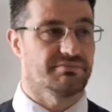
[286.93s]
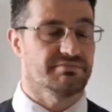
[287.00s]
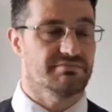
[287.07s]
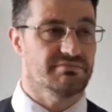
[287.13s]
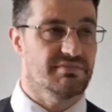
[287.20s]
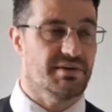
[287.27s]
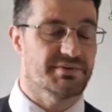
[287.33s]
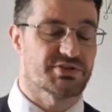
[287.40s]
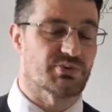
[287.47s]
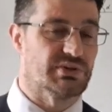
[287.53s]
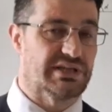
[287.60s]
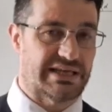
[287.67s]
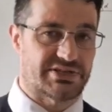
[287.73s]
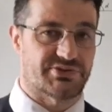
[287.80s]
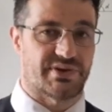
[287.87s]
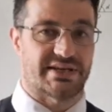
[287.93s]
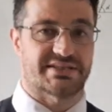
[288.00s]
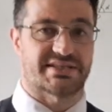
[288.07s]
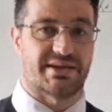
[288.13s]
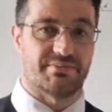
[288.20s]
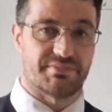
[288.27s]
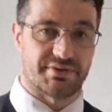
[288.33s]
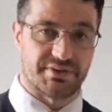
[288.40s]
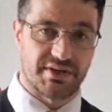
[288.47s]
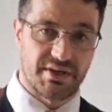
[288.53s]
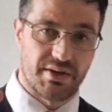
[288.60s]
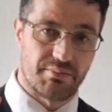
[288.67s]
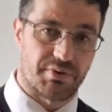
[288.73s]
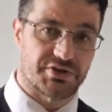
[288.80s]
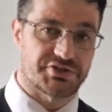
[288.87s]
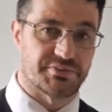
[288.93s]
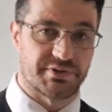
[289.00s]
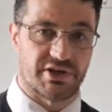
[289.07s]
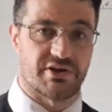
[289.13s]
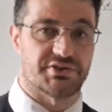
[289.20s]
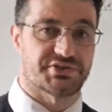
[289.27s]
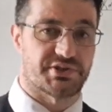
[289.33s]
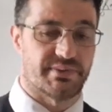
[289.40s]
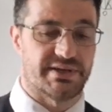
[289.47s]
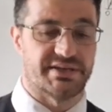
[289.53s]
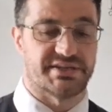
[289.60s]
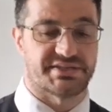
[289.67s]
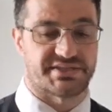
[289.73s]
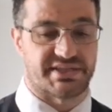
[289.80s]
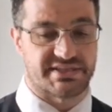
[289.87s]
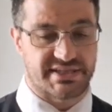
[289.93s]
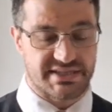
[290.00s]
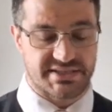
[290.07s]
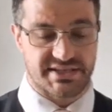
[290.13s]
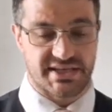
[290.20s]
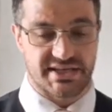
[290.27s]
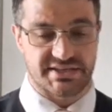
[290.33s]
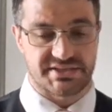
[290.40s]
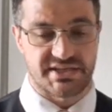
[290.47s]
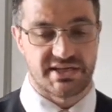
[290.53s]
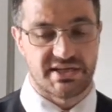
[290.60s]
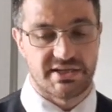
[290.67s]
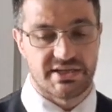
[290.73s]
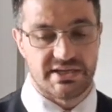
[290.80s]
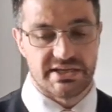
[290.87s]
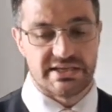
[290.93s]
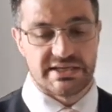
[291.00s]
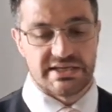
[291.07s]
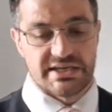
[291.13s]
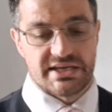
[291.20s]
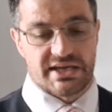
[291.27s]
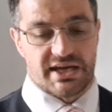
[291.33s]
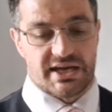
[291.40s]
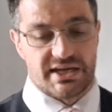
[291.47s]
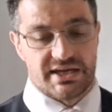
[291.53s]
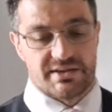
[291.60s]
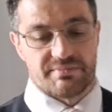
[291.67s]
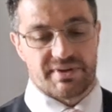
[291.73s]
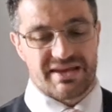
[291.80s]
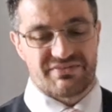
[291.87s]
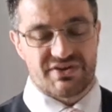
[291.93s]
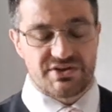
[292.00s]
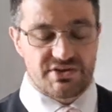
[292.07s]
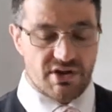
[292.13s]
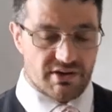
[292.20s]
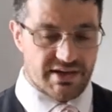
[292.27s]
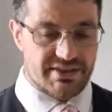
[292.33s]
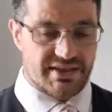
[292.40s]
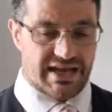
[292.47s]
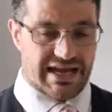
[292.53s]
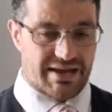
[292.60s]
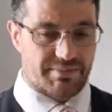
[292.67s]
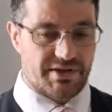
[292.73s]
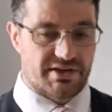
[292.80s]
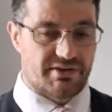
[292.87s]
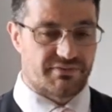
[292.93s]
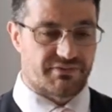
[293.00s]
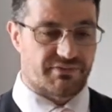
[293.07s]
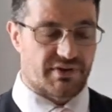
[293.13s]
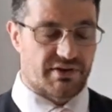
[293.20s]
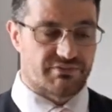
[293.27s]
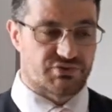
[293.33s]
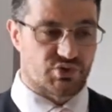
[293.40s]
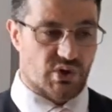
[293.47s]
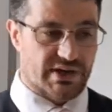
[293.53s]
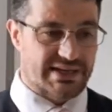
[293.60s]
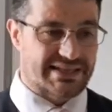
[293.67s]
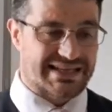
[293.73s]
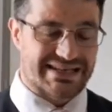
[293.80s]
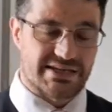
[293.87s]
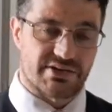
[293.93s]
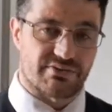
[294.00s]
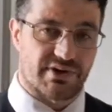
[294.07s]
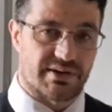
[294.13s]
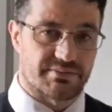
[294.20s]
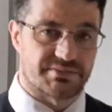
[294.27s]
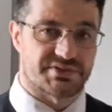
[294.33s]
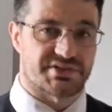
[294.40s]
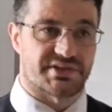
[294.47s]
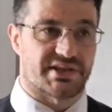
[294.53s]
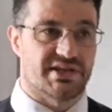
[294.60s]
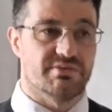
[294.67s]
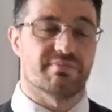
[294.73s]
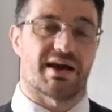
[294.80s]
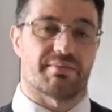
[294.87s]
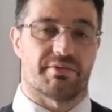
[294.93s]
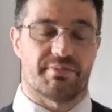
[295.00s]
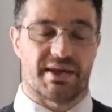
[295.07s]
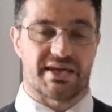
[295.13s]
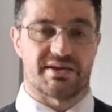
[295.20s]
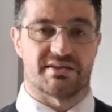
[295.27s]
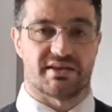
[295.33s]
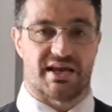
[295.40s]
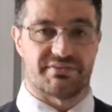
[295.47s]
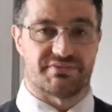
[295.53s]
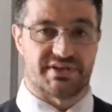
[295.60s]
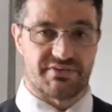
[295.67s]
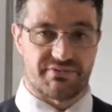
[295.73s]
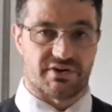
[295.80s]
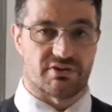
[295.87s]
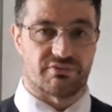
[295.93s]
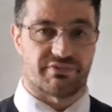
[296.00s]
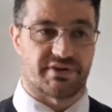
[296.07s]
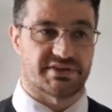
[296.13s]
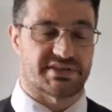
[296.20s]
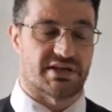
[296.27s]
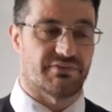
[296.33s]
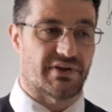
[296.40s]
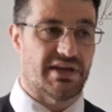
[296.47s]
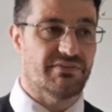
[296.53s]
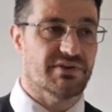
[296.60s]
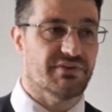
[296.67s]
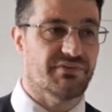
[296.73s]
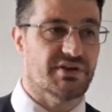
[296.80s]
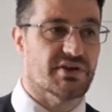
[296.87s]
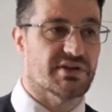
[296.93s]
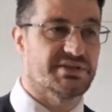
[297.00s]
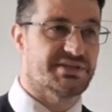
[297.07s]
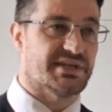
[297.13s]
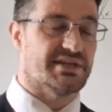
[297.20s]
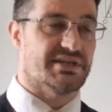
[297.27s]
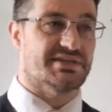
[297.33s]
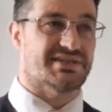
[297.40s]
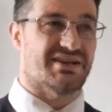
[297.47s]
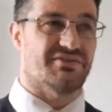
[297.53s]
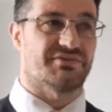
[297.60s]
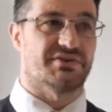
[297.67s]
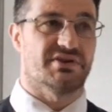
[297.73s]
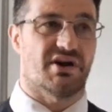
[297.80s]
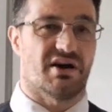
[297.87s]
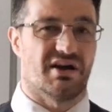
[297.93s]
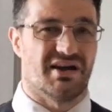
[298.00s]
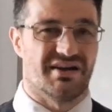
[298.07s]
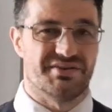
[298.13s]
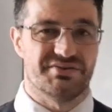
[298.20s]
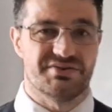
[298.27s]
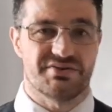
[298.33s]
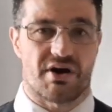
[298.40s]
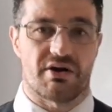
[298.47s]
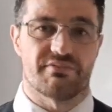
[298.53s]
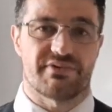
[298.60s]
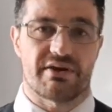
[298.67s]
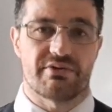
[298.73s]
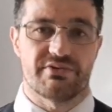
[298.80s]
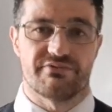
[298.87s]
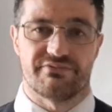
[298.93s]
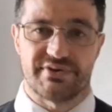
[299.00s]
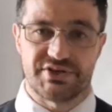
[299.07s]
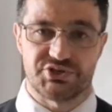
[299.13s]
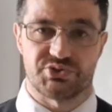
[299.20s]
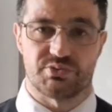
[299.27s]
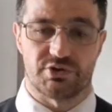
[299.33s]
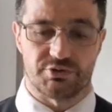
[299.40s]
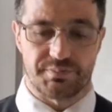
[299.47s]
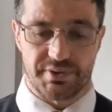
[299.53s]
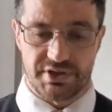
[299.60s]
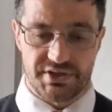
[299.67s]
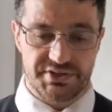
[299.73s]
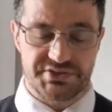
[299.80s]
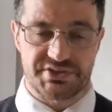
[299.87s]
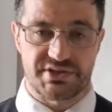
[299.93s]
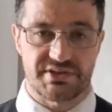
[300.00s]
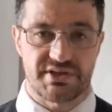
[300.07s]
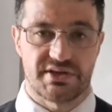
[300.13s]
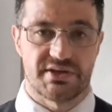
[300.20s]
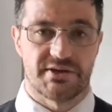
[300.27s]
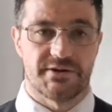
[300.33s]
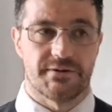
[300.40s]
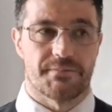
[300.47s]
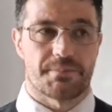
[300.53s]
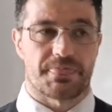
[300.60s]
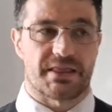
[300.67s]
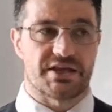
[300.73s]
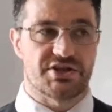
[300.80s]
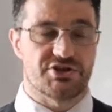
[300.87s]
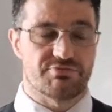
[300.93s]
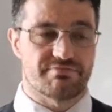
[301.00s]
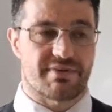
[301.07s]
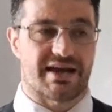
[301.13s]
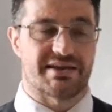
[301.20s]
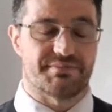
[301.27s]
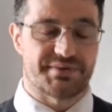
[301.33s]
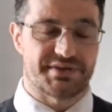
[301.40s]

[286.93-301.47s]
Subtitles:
maybe to a lesser extent, but possibly also in your statistics. If you're not in the habit of drawing diagrams, then you might be making life difficult for yourself. Even if you consider yourself not a very visual person, you might be